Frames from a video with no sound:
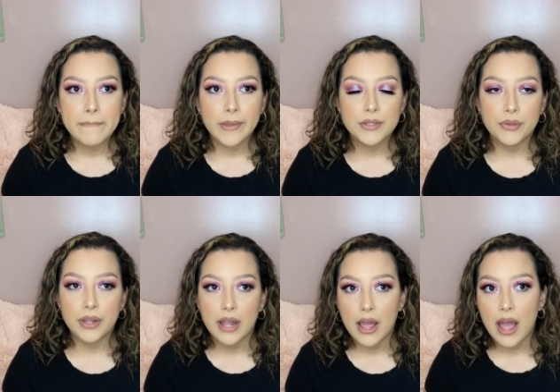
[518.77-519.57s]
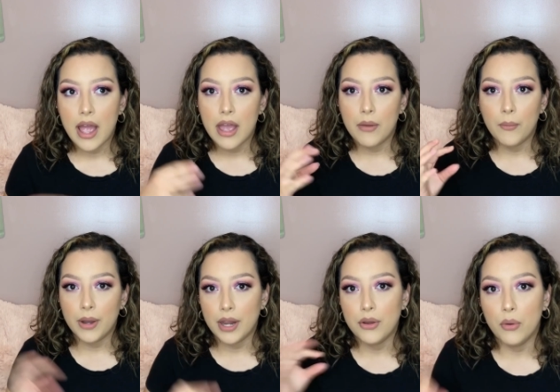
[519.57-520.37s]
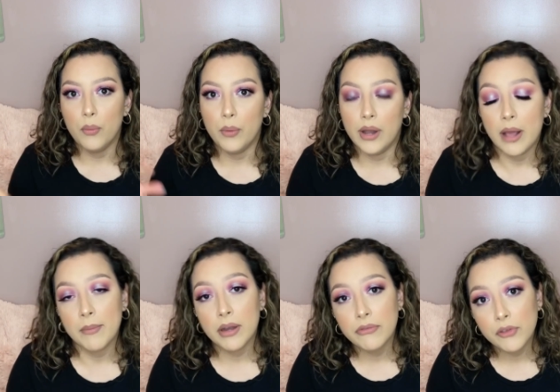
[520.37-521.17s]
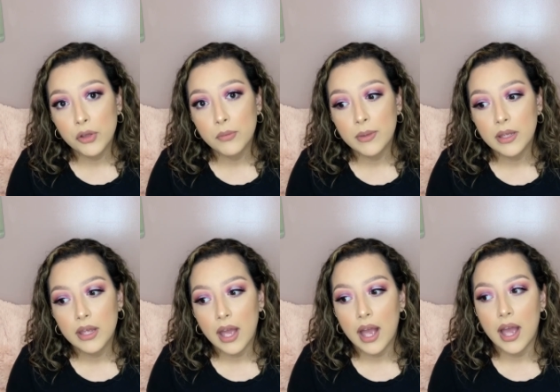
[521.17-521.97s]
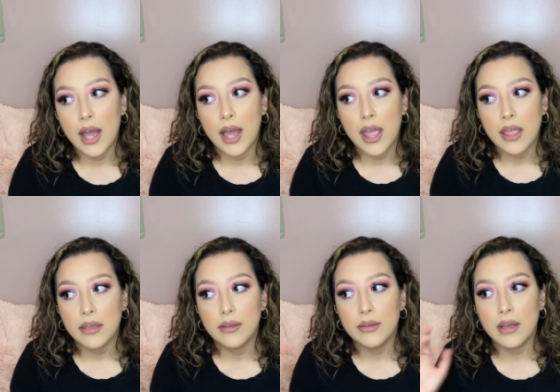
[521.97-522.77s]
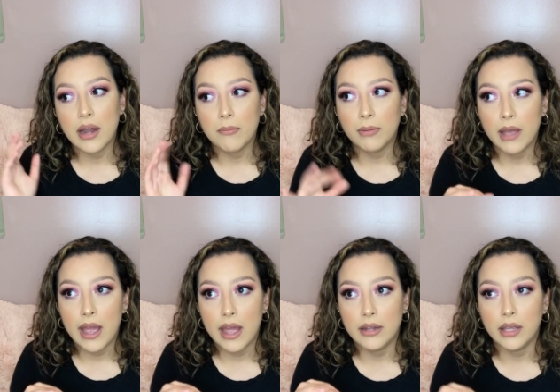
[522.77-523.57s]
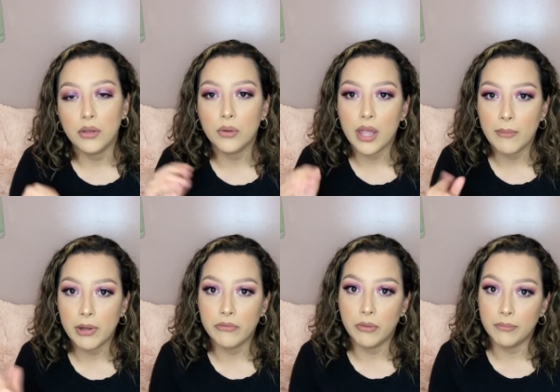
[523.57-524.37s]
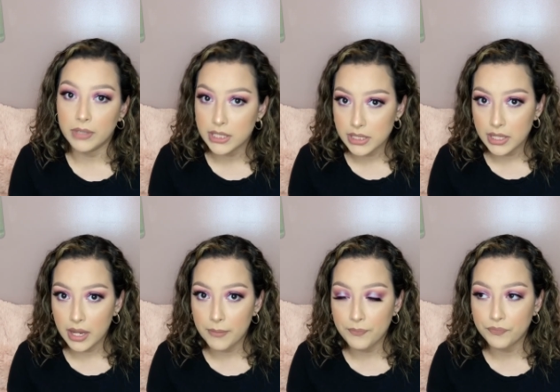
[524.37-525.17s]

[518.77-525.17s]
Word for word: So then when I know what I'm gonna film, I kind of plan like, okay, I'm gonna film this day